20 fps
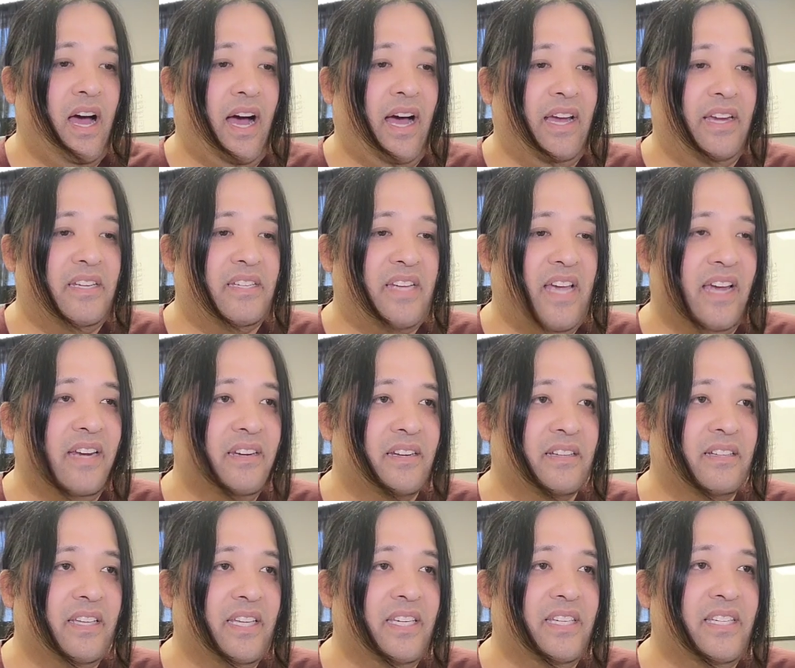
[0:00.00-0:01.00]
I
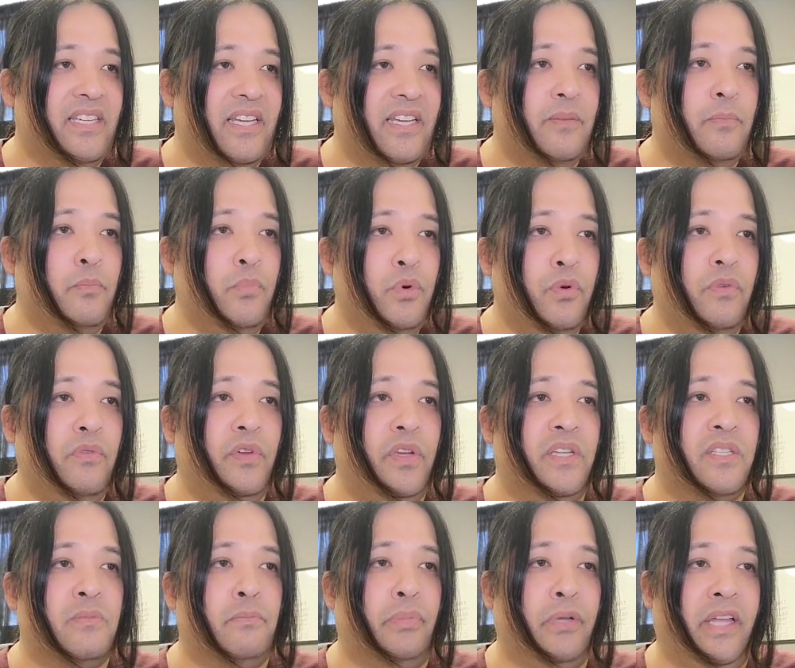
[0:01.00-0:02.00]
technically did move
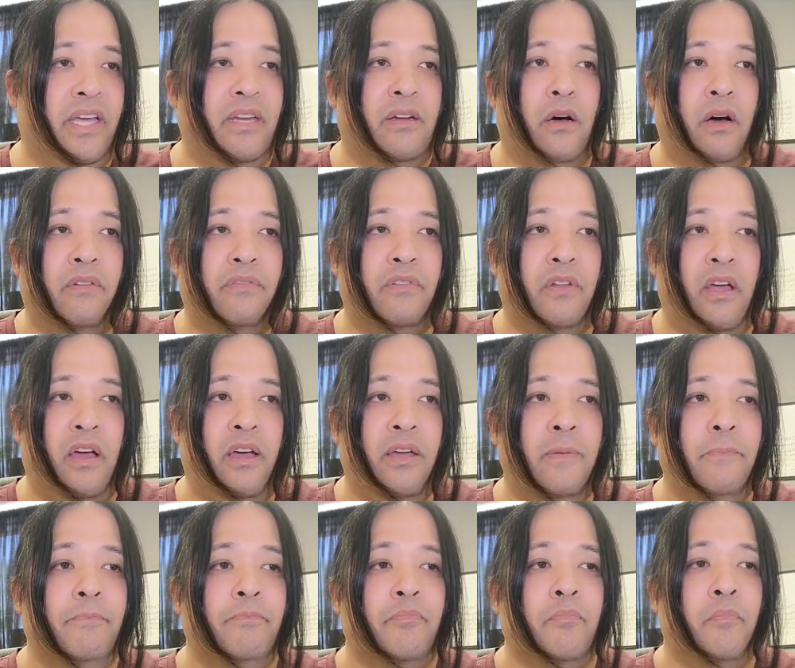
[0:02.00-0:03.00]
his blade
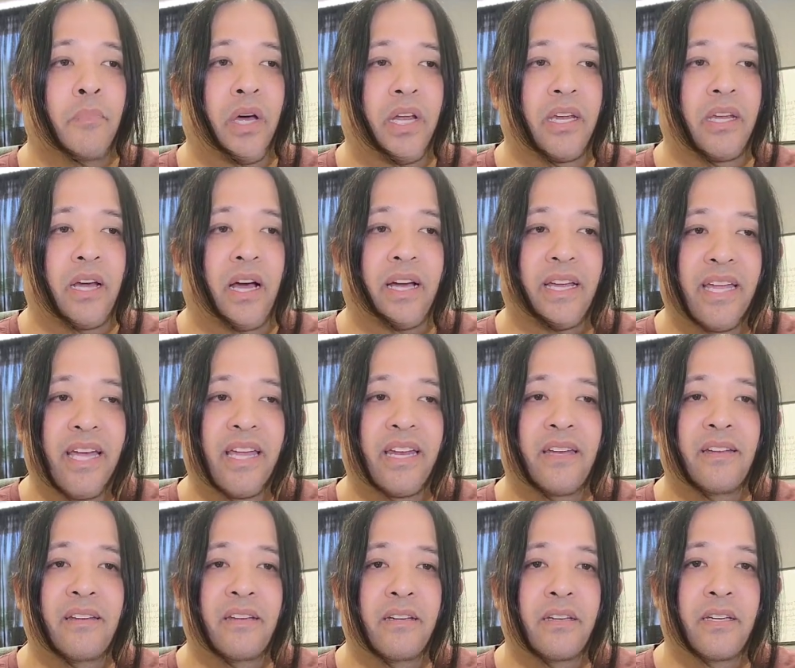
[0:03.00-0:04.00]
offline, but
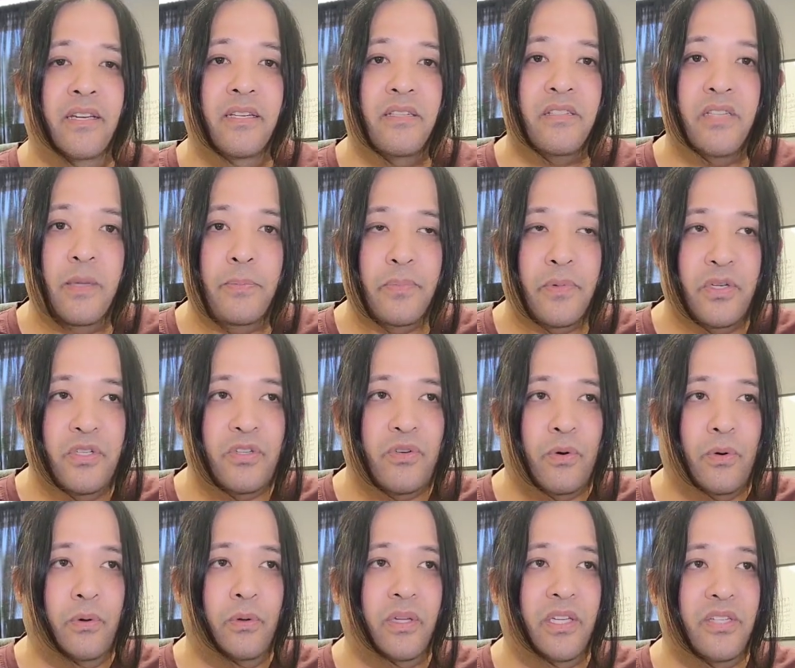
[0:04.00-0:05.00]
again, his tip
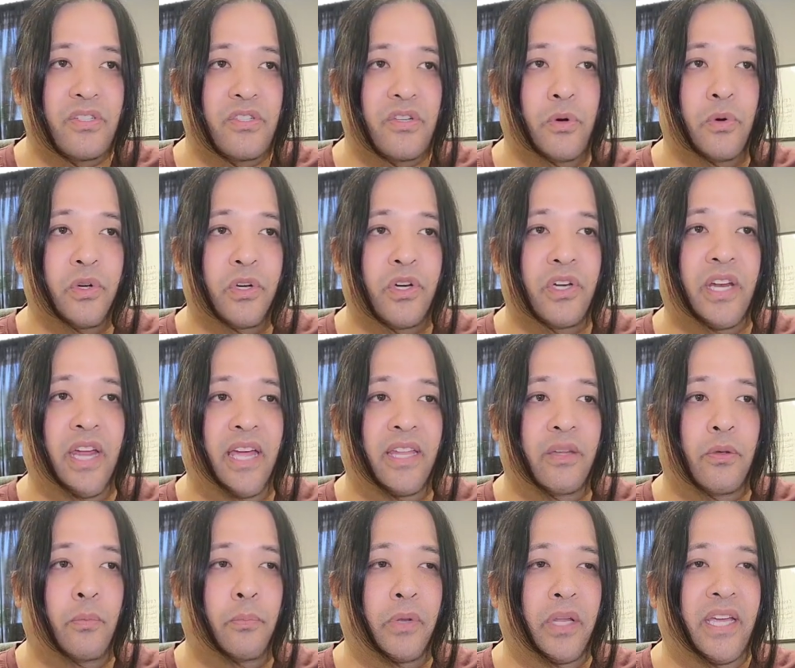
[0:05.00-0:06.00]
control is so good and
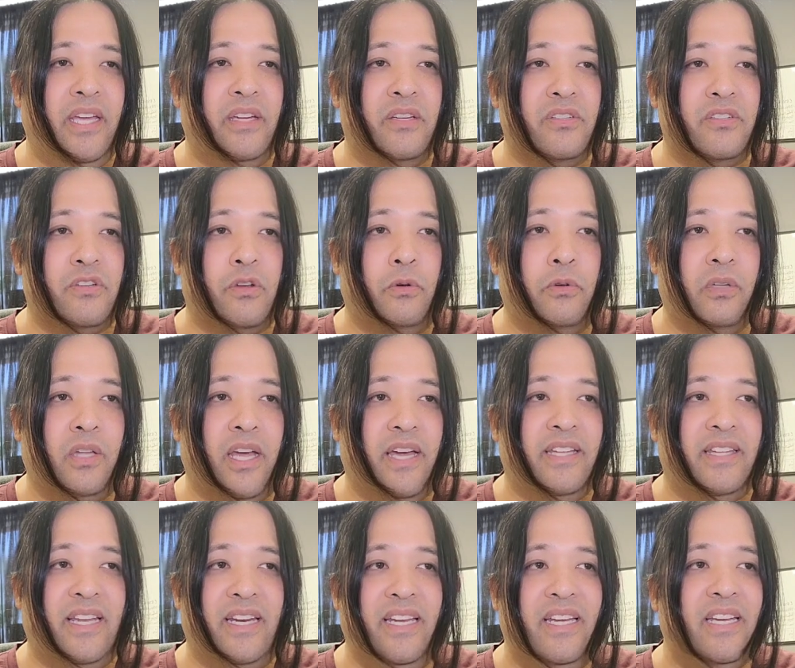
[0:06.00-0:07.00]
the blade is so
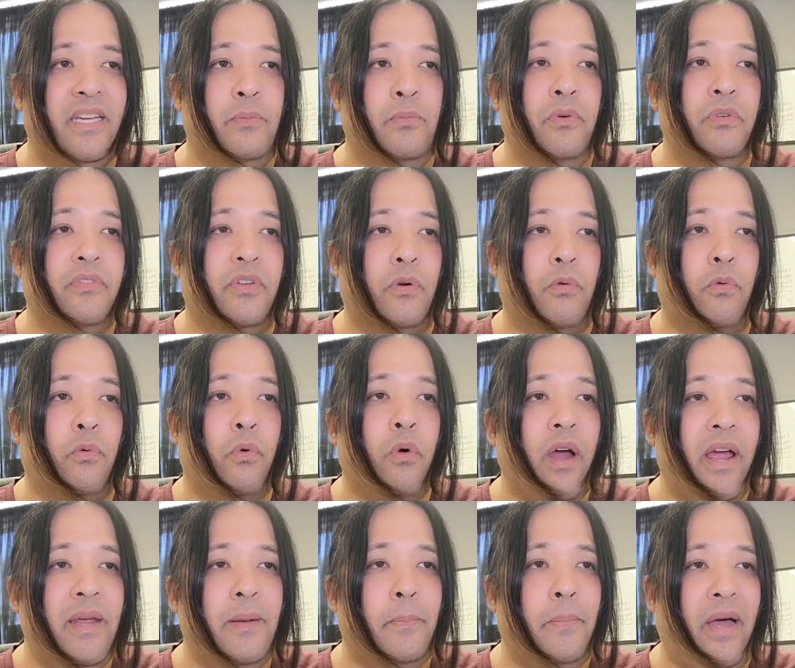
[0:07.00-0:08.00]
light that he can move it
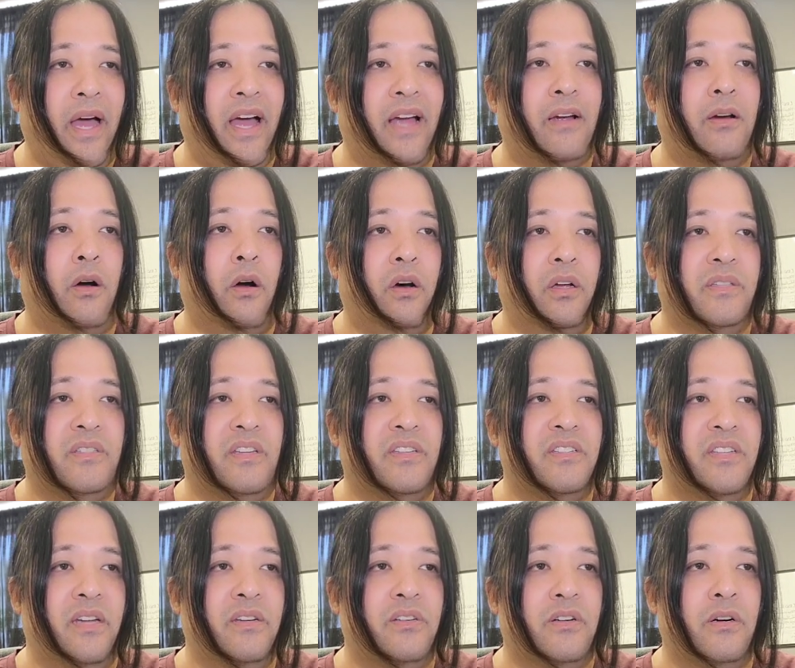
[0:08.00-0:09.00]
right back onto
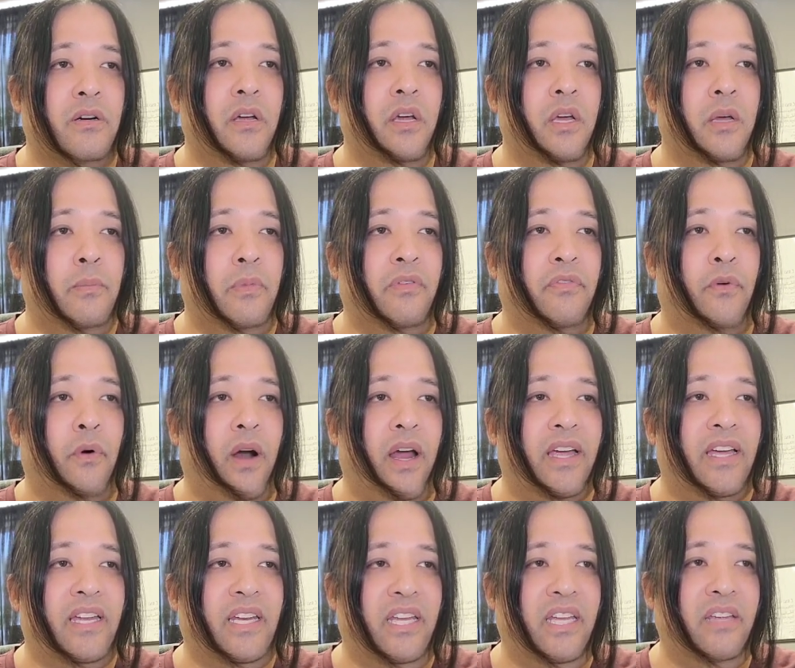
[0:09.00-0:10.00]
center before I
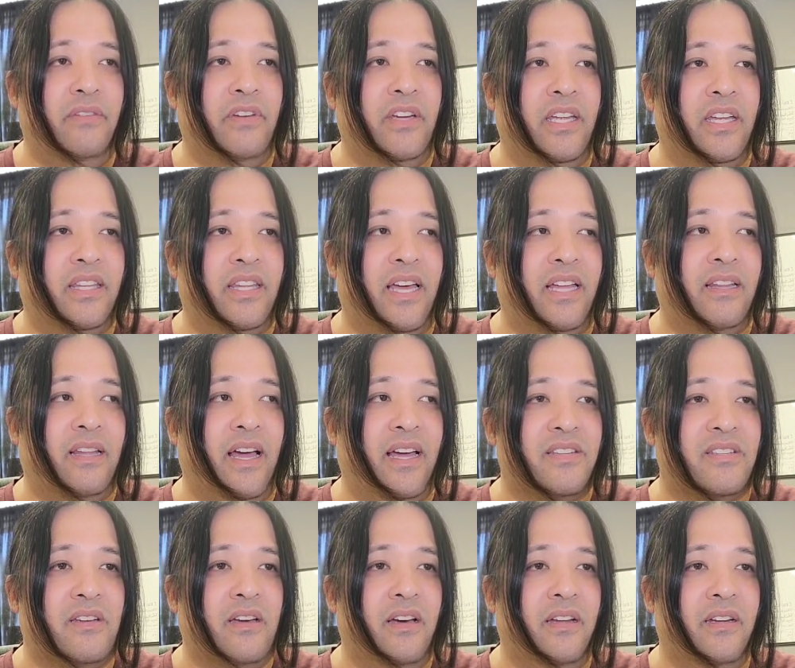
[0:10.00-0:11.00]
can even get that
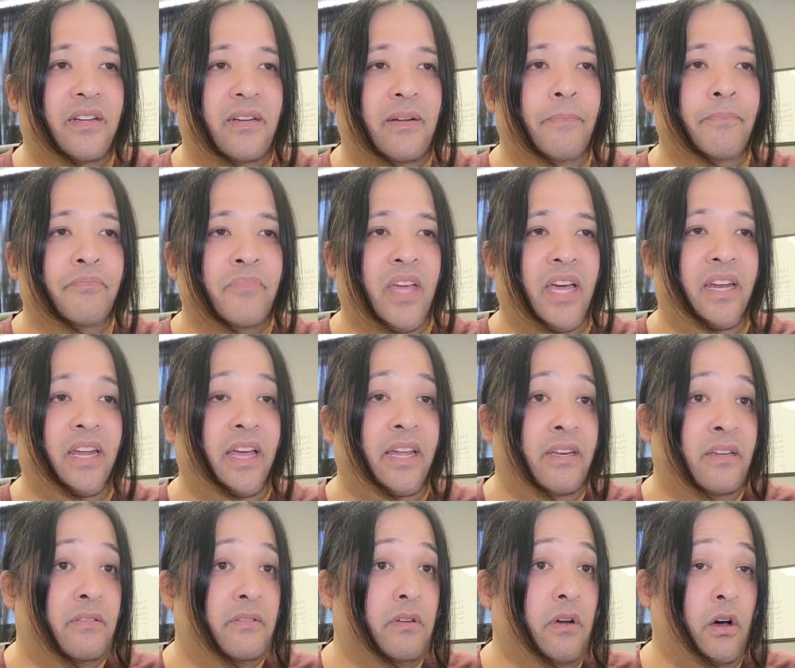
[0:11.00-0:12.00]
last cut in.
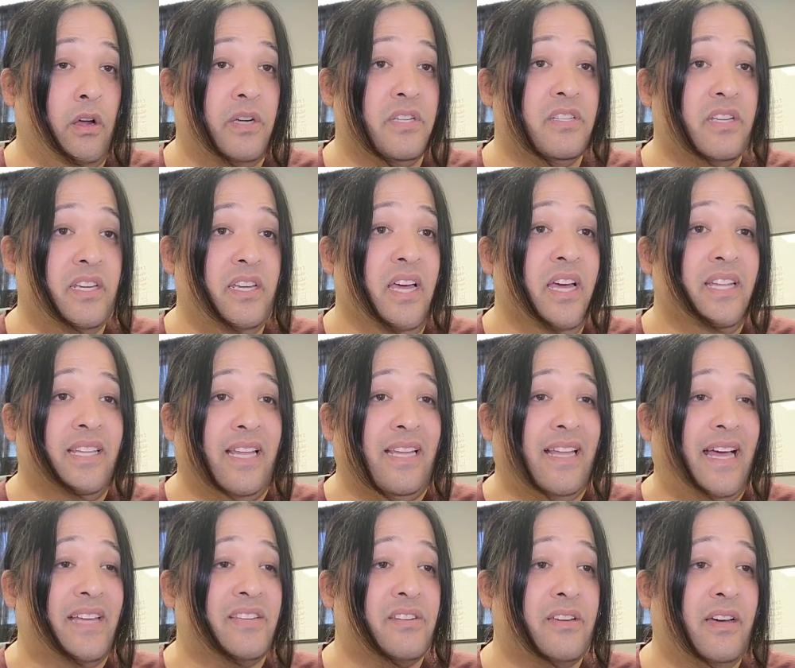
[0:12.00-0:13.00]
And honestly, that
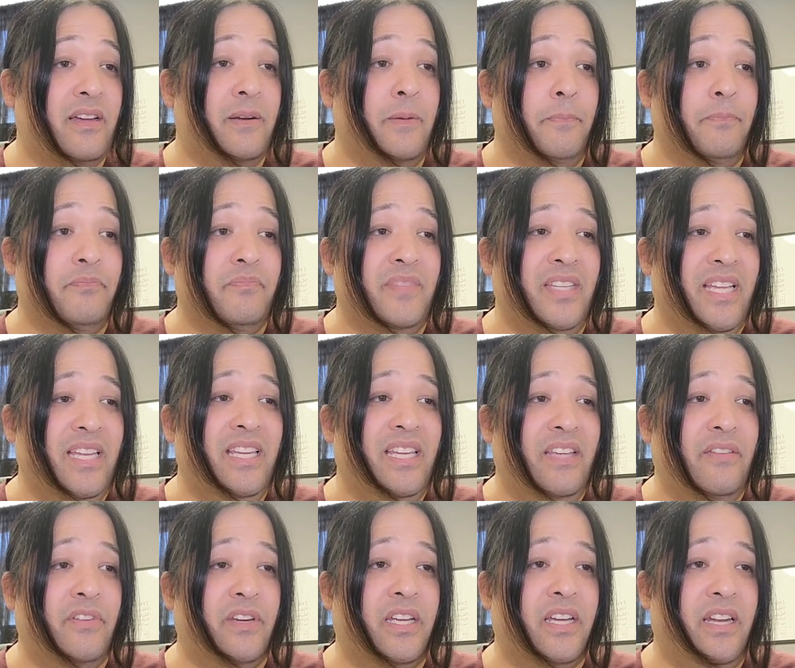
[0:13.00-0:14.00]
last cut didn't
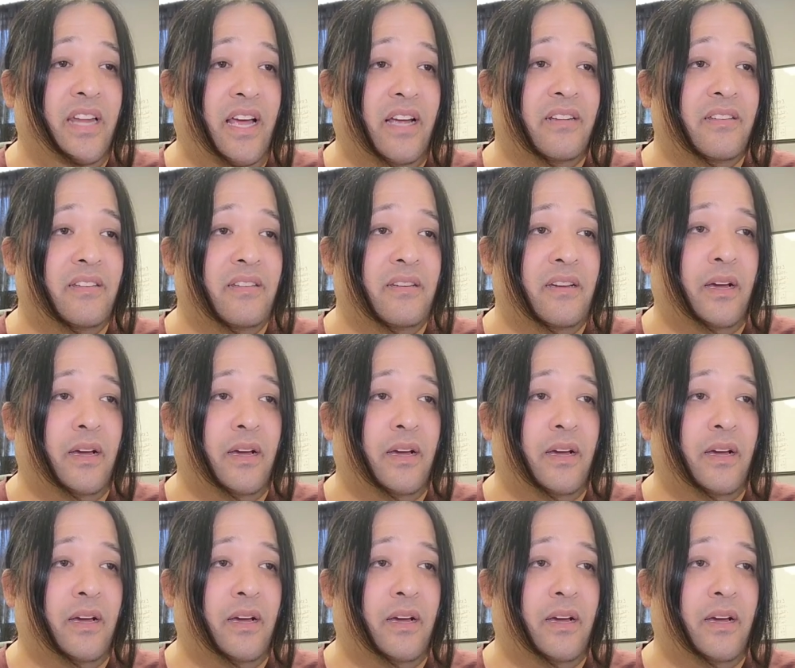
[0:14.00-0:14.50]
even connect.